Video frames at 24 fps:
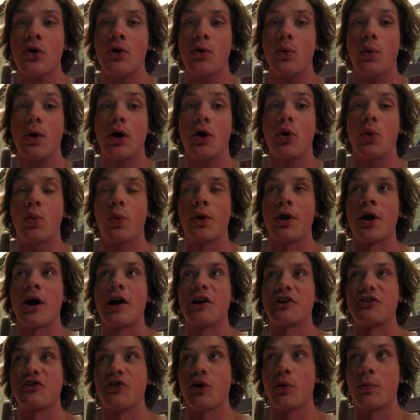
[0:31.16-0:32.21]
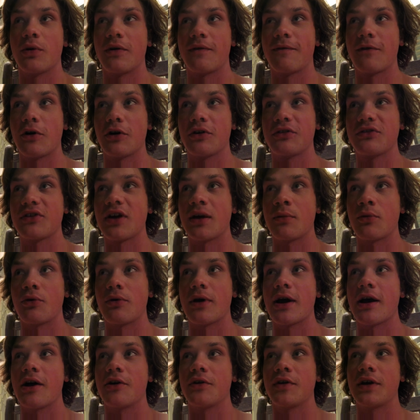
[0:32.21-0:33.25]
Well, when October 1st came
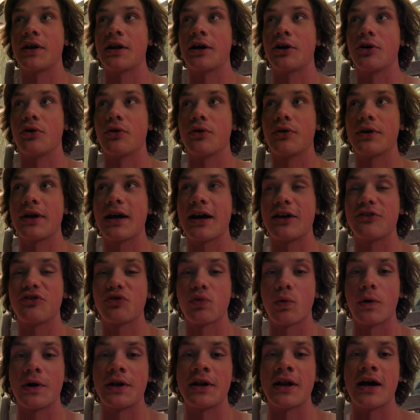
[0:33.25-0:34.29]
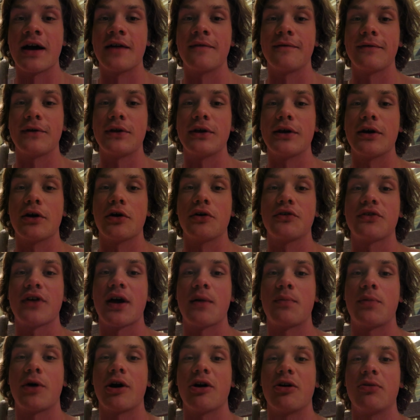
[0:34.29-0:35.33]
around and I only had 29 videos, I
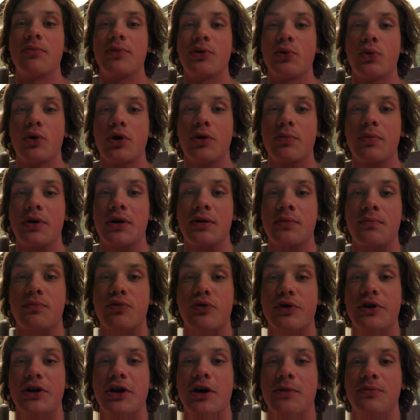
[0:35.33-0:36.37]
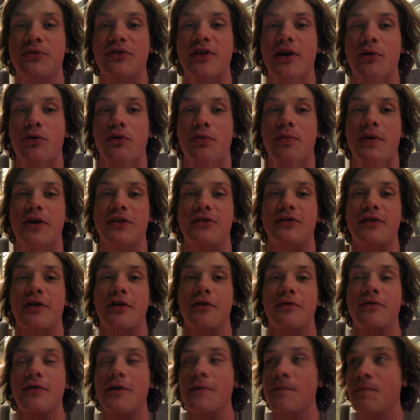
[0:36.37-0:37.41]
probably would have been pretty upset with
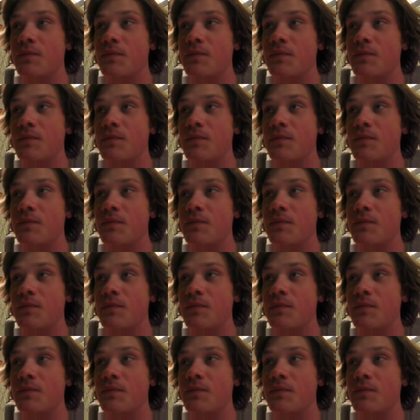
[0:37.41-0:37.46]
myself